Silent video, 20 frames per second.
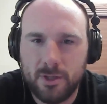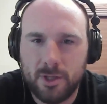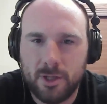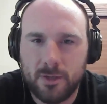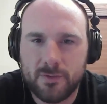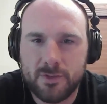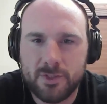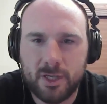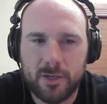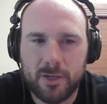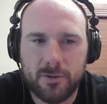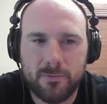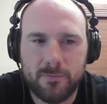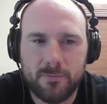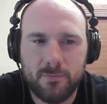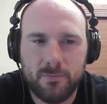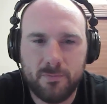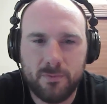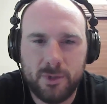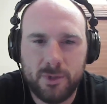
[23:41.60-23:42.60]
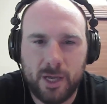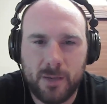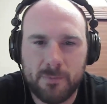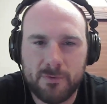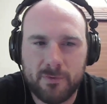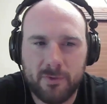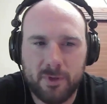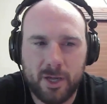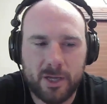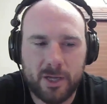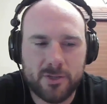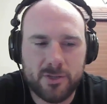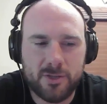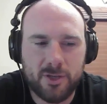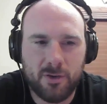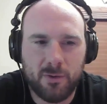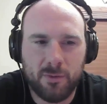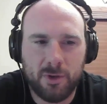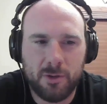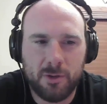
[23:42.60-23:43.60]
all of a sudden time's flying. So
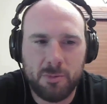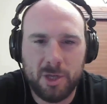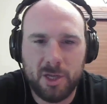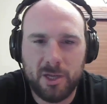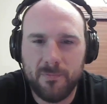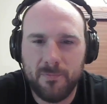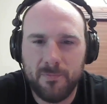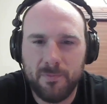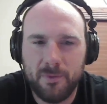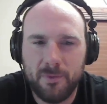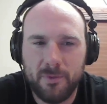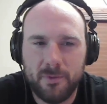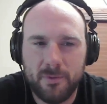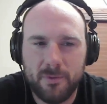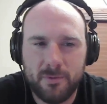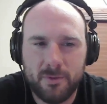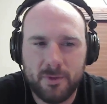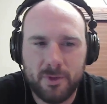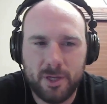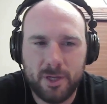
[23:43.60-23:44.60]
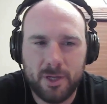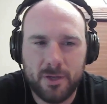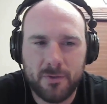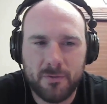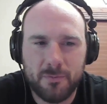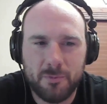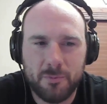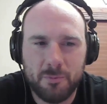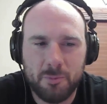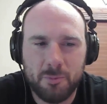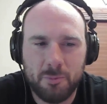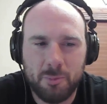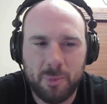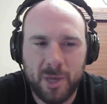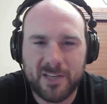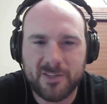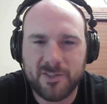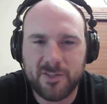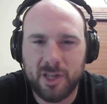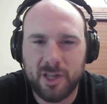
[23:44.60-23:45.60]
you don't want to be,
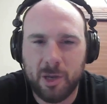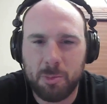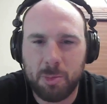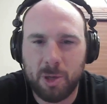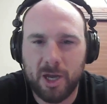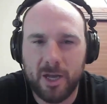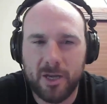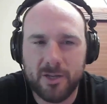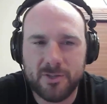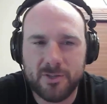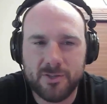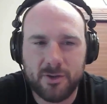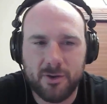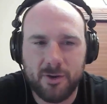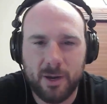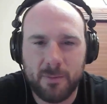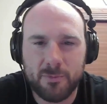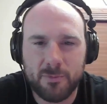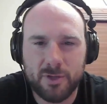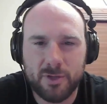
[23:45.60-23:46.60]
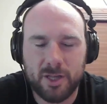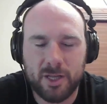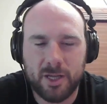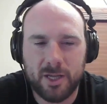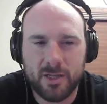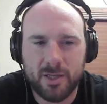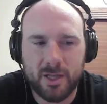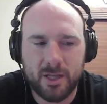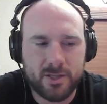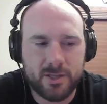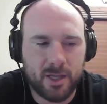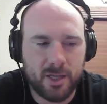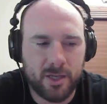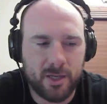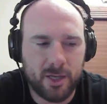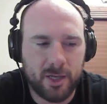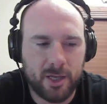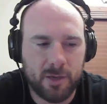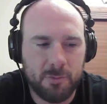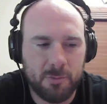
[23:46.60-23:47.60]
passing that by on Instagram. So I think
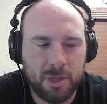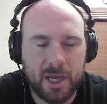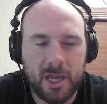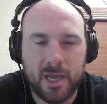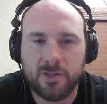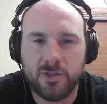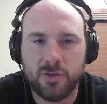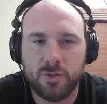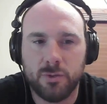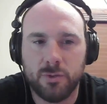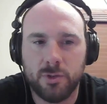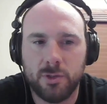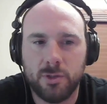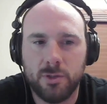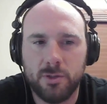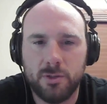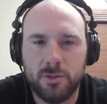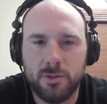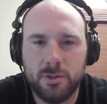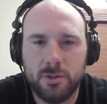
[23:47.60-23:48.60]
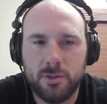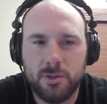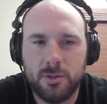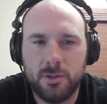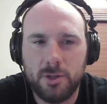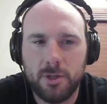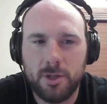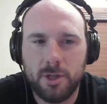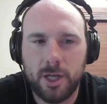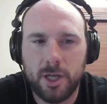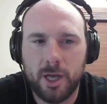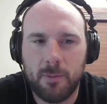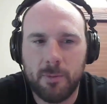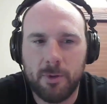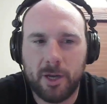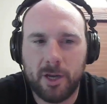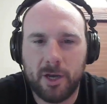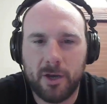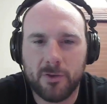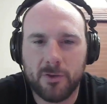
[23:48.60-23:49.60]
it can be a tool,
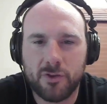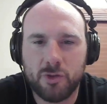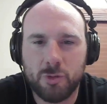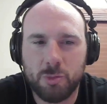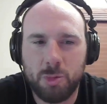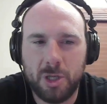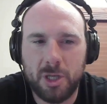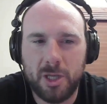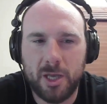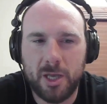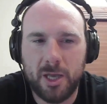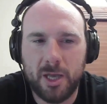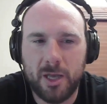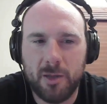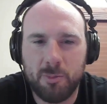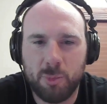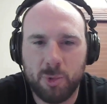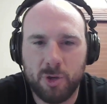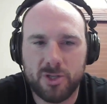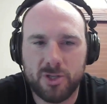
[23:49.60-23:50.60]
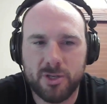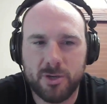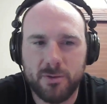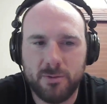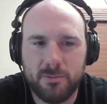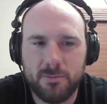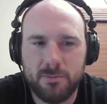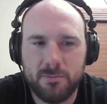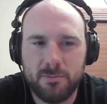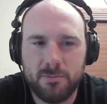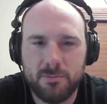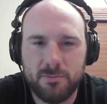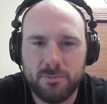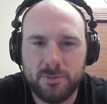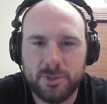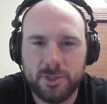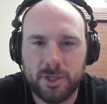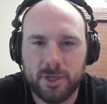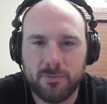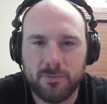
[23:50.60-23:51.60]
but it can also be a prison.
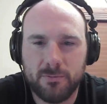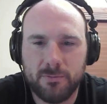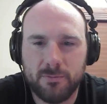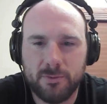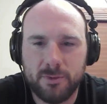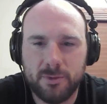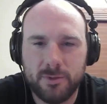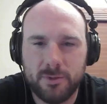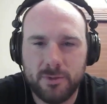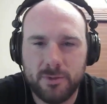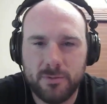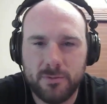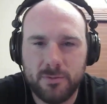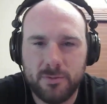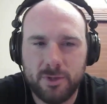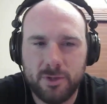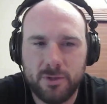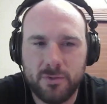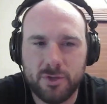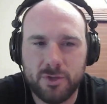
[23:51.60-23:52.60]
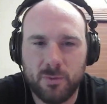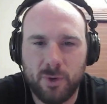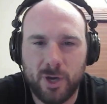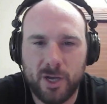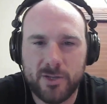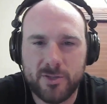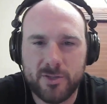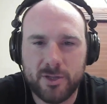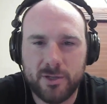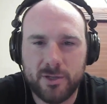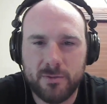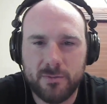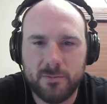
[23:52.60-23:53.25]
So use it wisely.